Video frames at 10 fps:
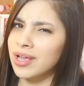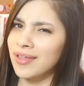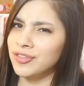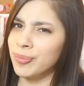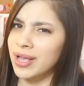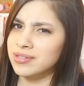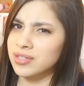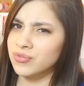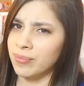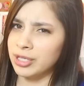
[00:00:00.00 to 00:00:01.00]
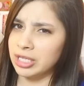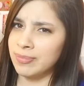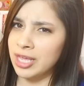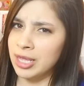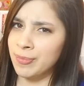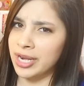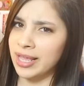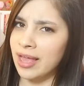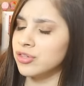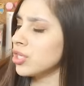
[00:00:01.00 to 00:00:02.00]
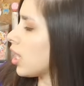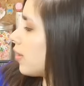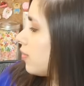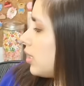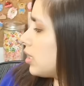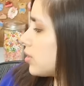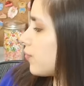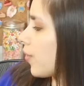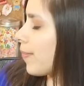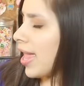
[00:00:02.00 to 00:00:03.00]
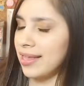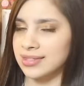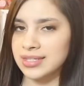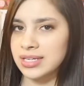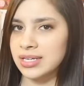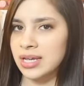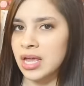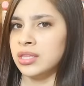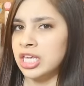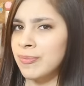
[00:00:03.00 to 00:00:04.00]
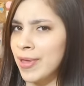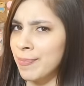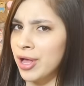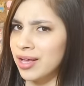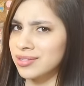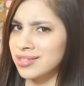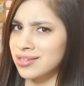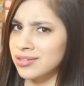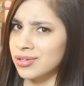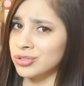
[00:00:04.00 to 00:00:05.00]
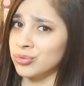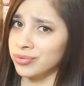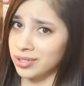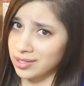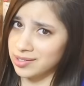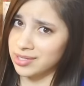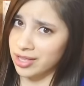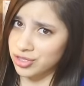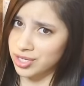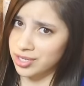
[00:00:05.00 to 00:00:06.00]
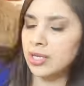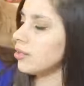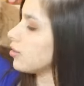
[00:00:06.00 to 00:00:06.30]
got their boxes from eBay, but I actually got these from Etsy. The eBay boxes looked really sketchy. I think